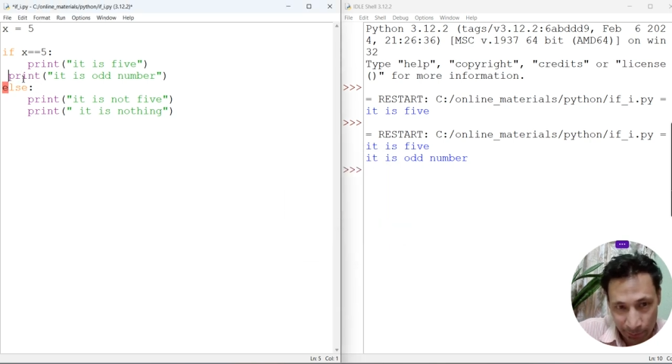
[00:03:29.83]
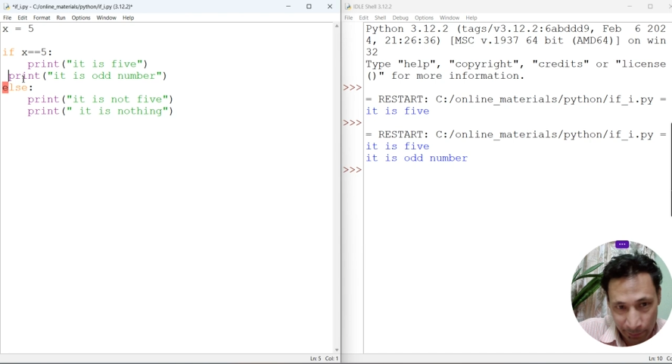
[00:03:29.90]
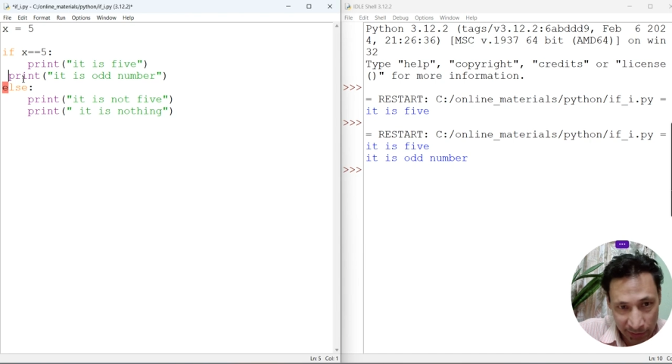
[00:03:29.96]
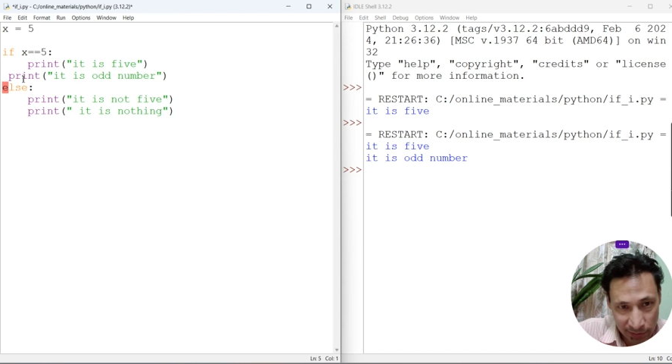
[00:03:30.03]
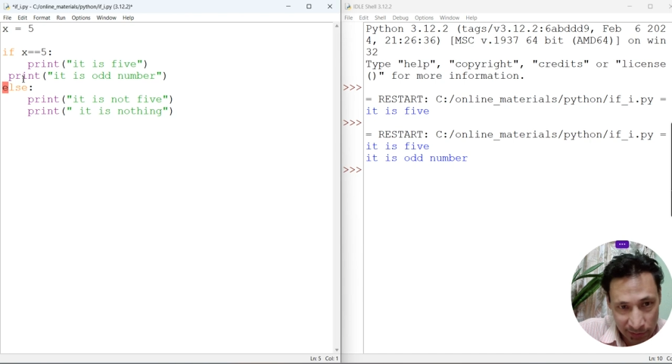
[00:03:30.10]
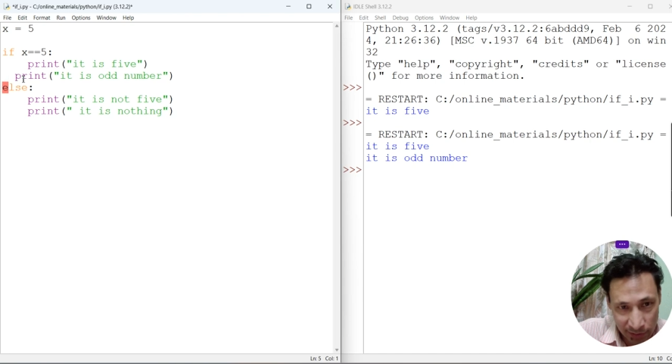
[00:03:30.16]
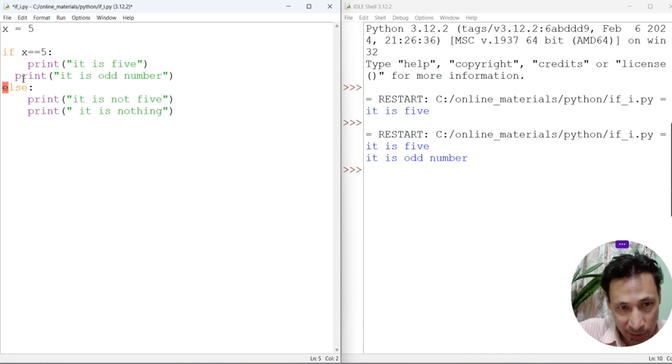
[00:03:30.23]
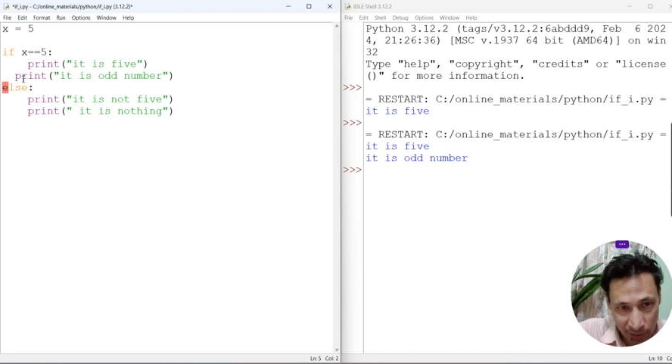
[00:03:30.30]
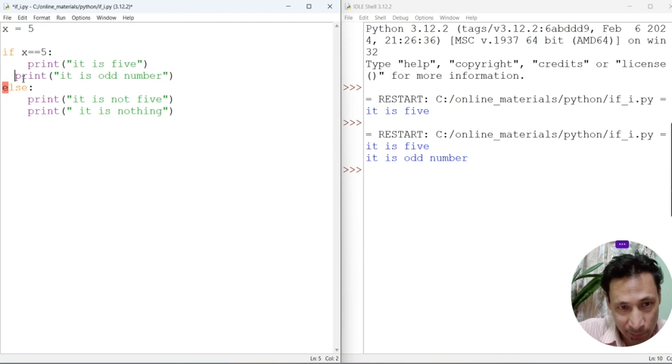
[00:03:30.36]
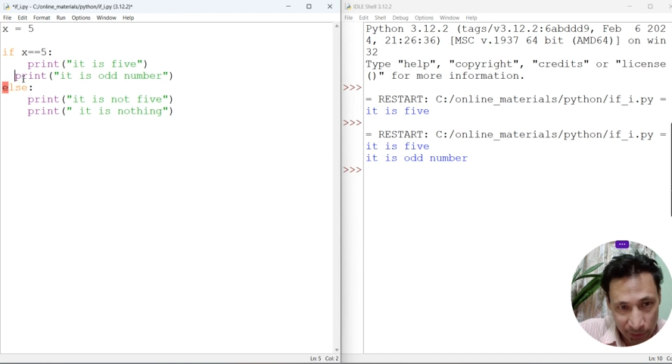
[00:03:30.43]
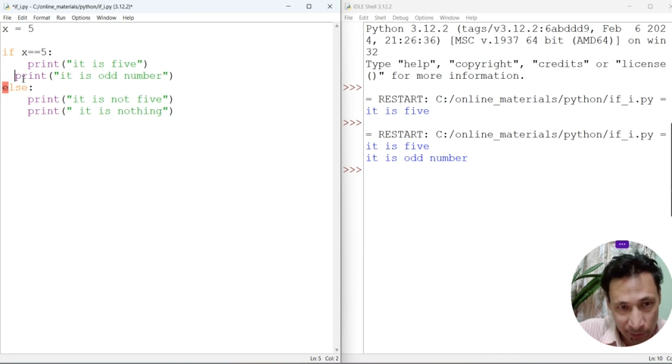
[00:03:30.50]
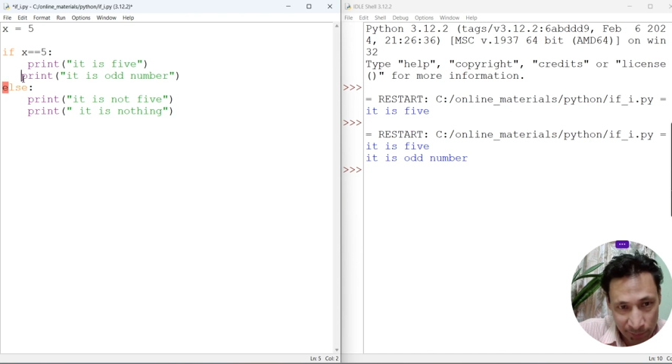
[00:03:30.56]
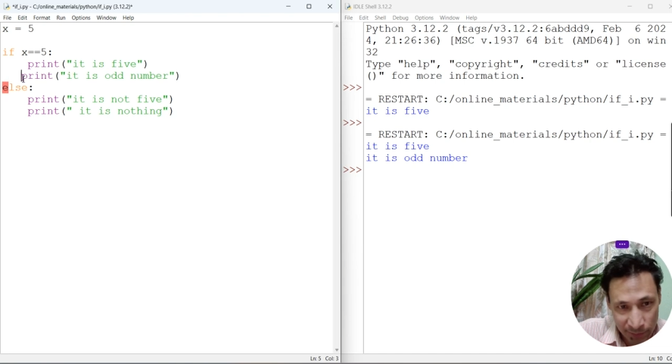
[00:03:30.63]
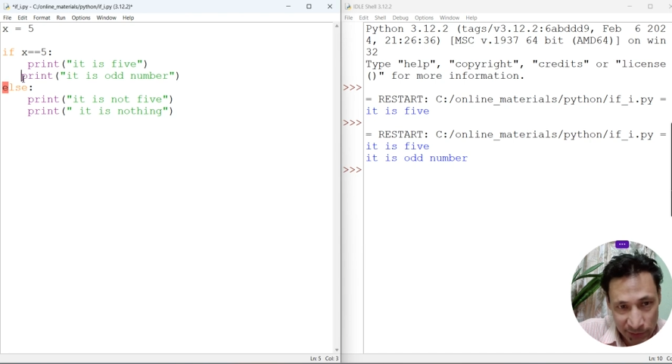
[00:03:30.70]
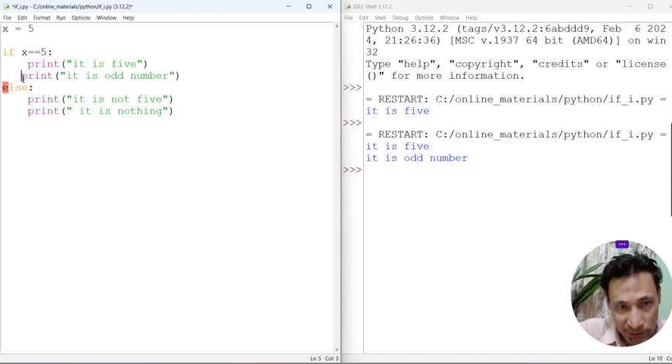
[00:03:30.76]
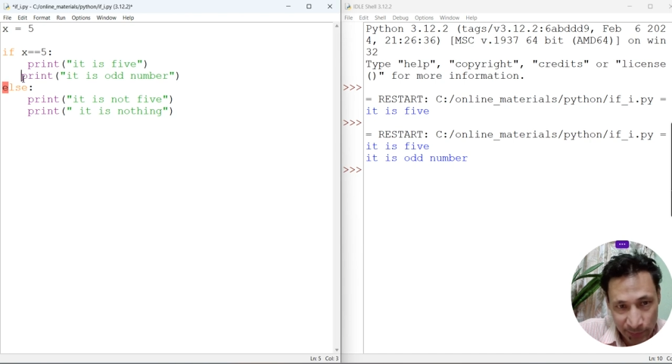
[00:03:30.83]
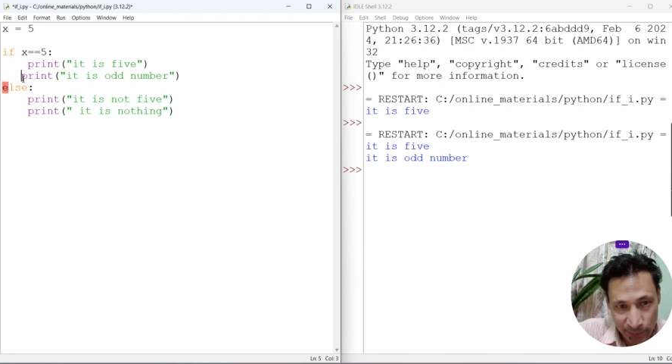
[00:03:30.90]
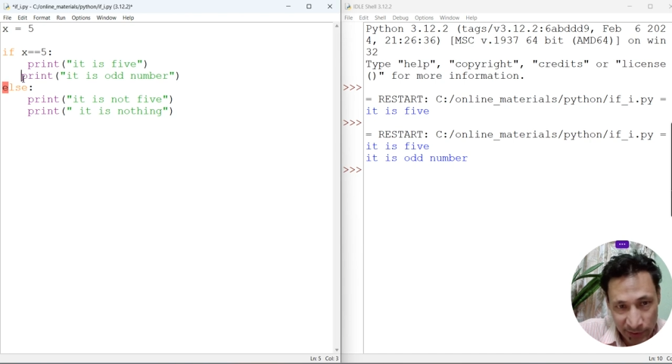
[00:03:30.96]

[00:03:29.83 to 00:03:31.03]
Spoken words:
make the number of